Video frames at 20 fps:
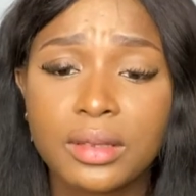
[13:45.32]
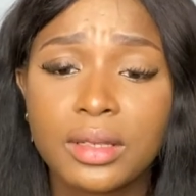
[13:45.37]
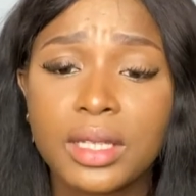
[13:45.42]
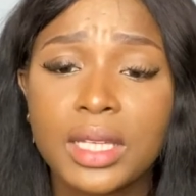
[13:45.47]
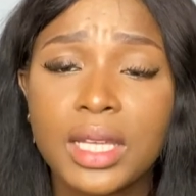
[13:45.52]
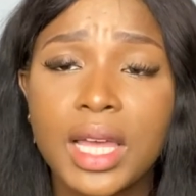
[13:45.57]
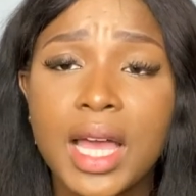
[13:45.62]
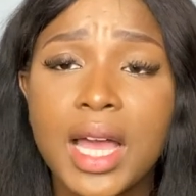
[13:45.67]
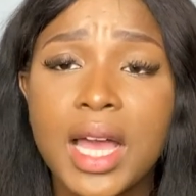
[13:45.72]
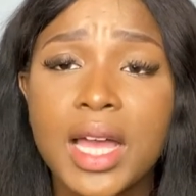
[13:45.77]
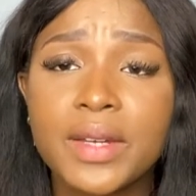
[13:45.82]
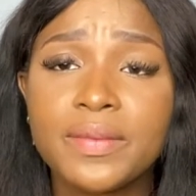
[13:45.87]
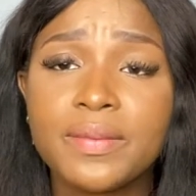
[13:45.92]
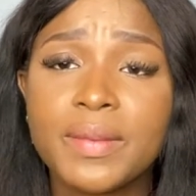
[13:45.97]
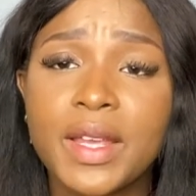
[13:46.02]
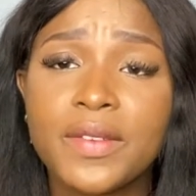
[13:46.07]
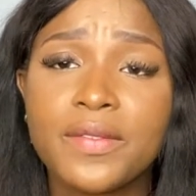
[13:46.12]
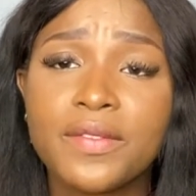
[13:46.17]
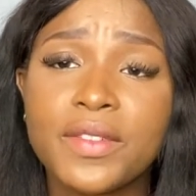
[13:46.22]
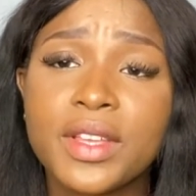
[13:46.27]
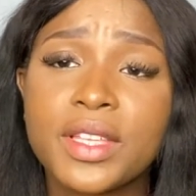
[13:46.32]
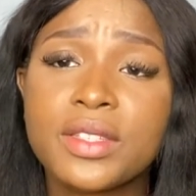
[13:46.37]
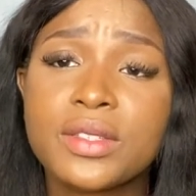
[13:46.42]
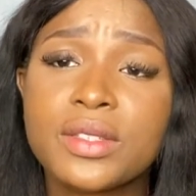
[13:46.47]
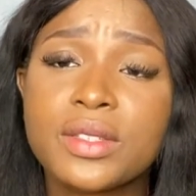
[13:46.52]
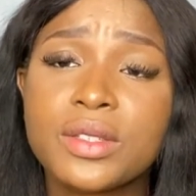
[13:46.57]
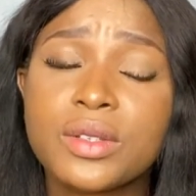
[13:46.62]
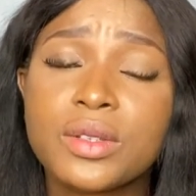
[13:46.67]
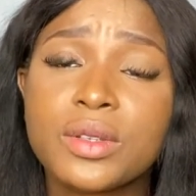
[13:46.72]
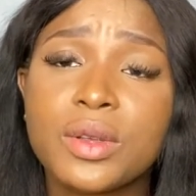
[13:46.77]
I had my friends
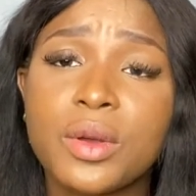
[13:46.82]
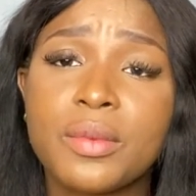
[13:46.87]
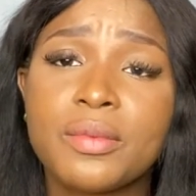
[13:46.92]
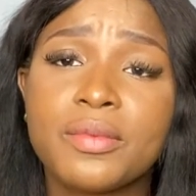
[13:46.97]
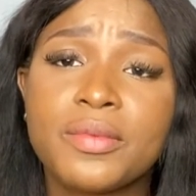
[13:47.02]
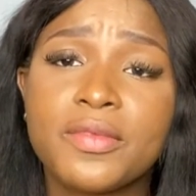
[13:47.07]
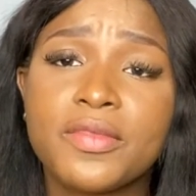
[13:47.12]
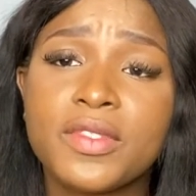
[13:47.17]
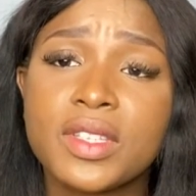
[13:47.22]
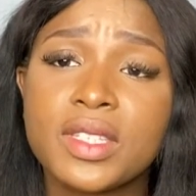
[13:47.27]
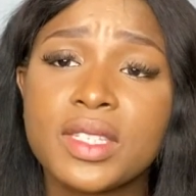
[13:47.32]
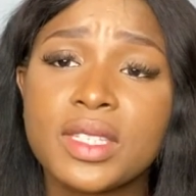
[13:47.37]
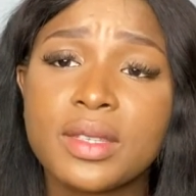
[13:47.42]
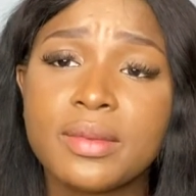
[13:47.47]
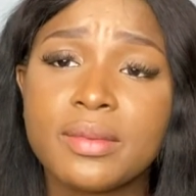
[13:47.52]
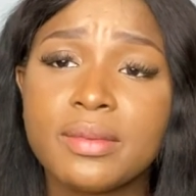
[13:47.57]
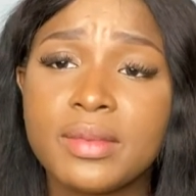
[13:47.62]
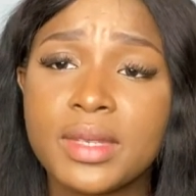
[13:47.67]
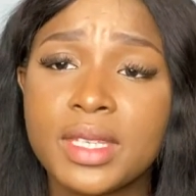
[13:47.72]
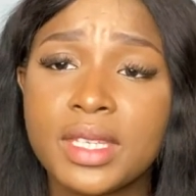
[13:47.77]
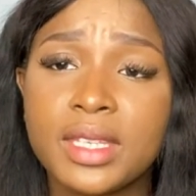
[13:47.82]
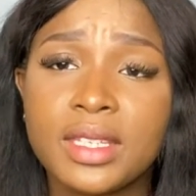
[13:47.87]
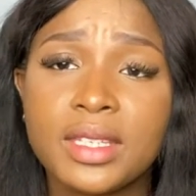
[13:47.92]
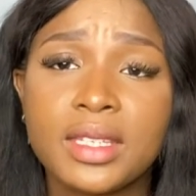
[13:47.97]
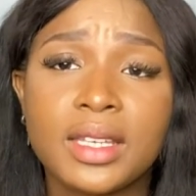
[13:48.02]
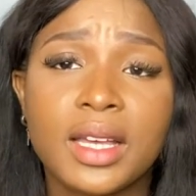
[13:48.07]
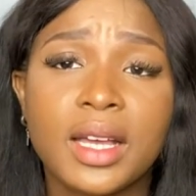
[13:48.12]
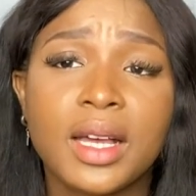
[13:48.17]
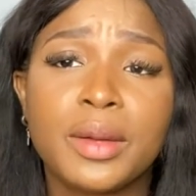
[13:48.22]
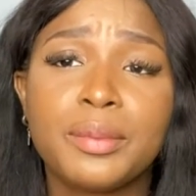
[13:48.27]
come visit me.
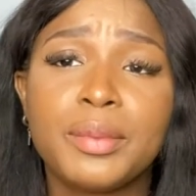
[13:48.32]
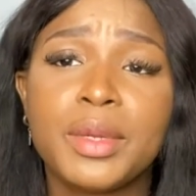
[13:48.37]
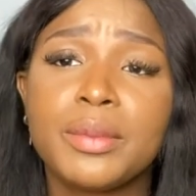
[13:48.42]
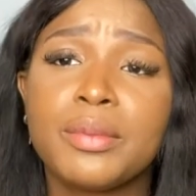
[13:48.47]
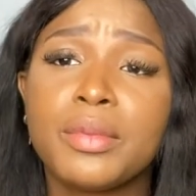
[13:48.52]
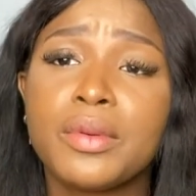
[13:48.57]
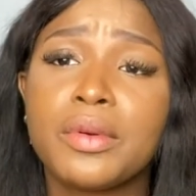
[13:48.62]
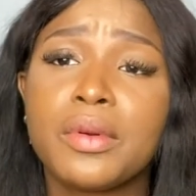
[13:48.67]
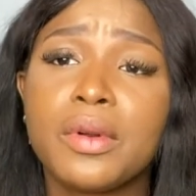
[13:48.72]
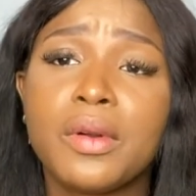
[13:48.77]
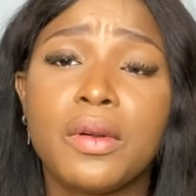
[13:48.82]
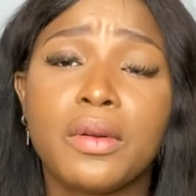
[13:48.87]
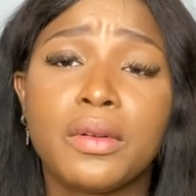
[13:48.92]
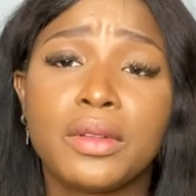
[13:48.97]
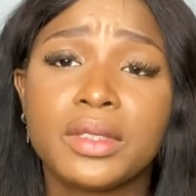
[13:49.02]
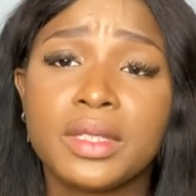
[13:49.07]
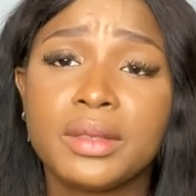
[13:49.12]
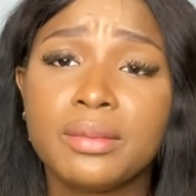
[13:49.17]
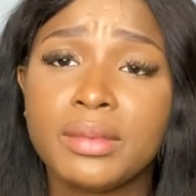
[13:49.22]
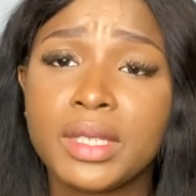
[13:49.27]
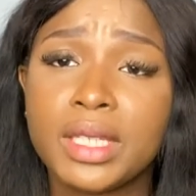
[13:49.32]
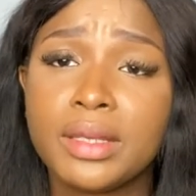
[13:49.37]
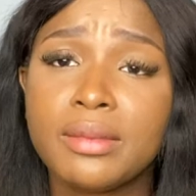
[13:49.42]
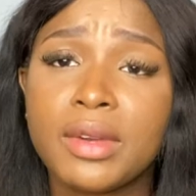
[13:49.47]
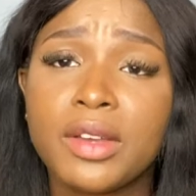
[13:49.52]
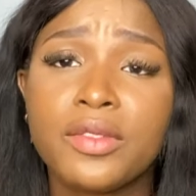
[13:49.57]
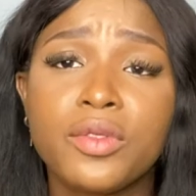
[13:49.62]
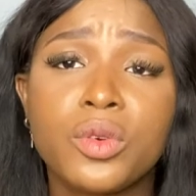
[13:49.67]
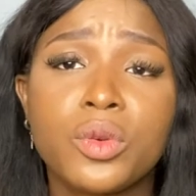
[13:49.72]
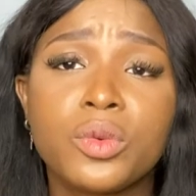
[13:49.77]
I had people calling me. My
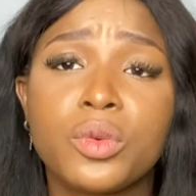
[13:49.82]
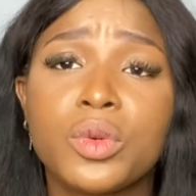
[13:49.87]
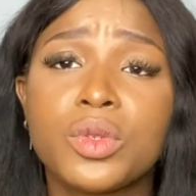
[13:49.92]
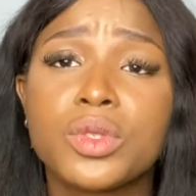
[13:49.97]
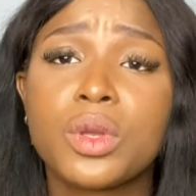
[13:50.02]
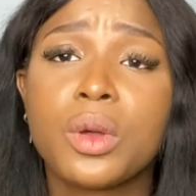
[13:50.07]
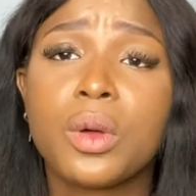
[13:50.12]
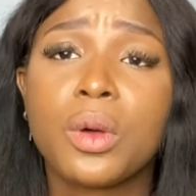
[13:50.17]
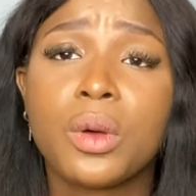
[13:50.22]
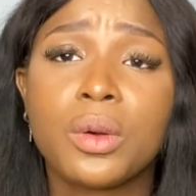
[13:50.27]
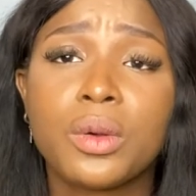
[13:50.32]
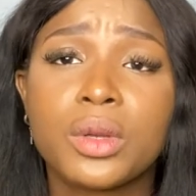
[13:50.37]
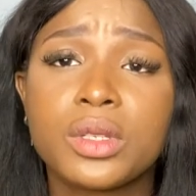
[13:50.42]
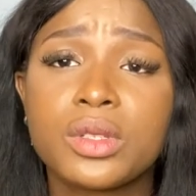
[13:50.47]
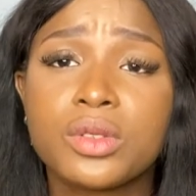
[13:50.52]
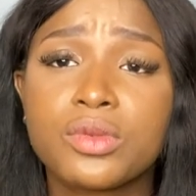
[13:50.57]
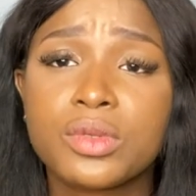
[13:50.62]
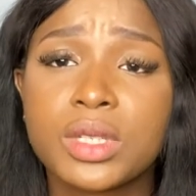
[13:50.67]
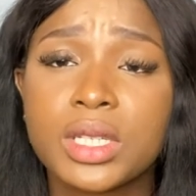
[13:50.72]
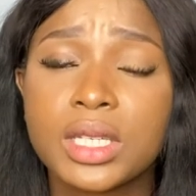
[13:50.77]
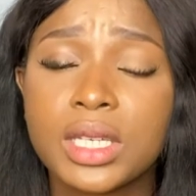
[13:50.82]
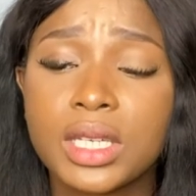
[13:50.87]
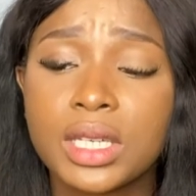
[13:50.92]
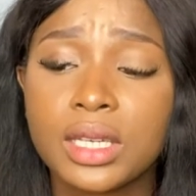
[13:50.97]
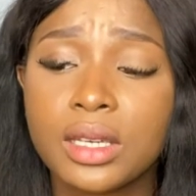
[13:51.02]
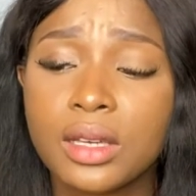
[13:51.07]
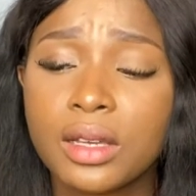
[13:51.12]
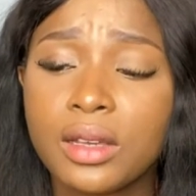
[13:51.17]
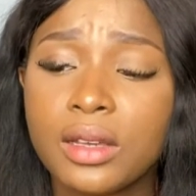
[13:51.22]
phone was always ringing.